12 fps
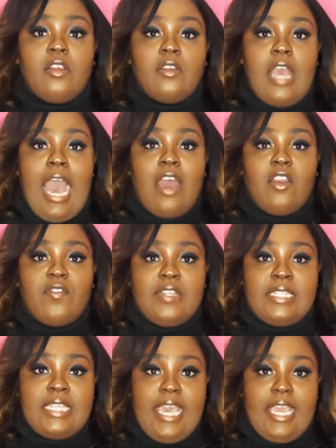Out of a
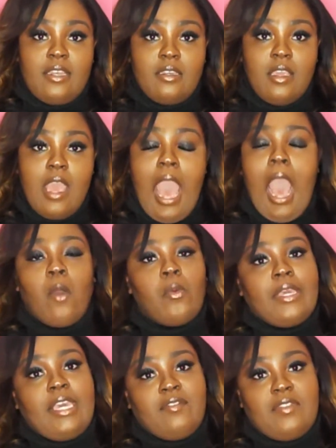10, I would
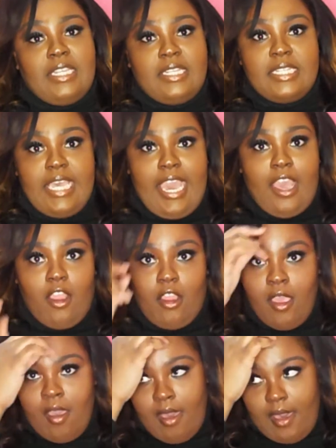give this hair
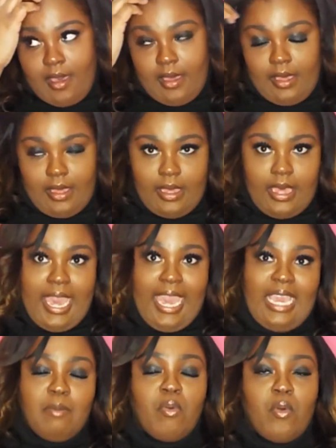a
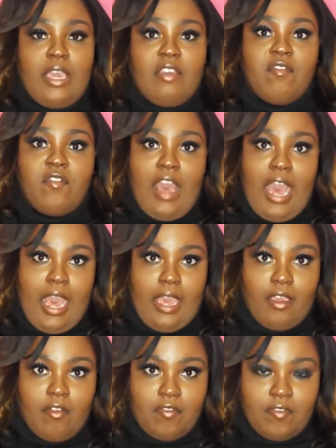8.5.
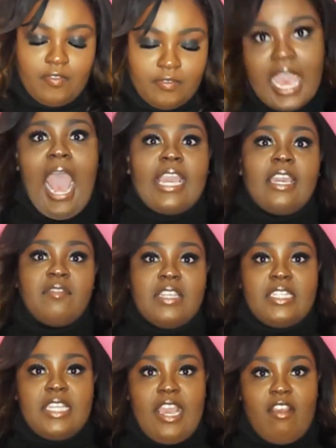I give
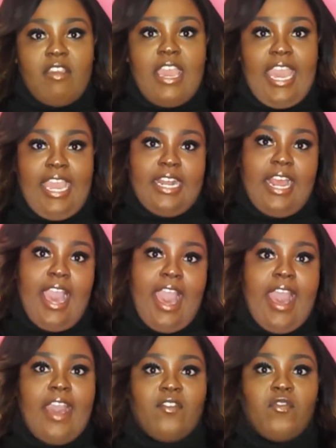this hair an
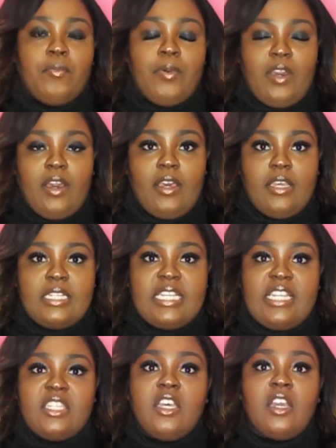8.5 because
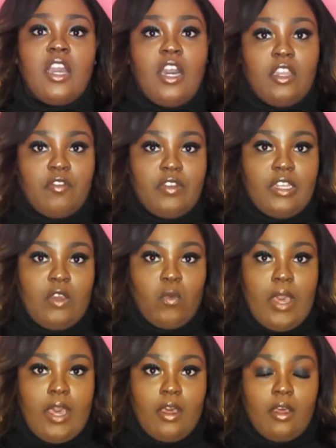it took color really
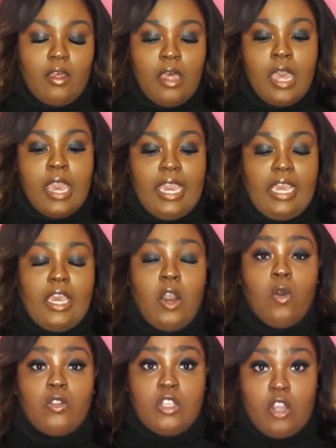well. It
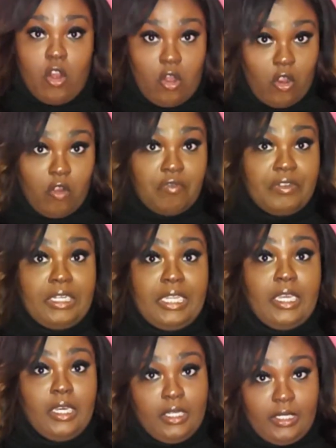holds a curl really
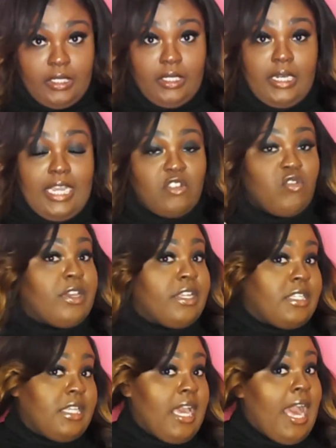good. As you can
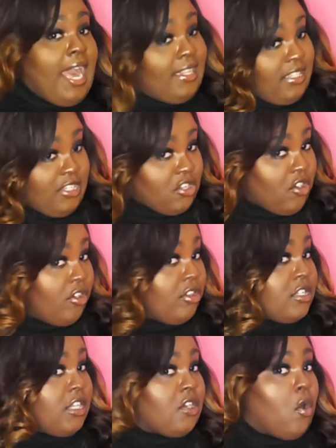see, I had these
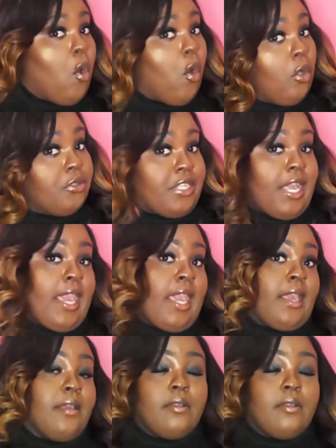curls in all day.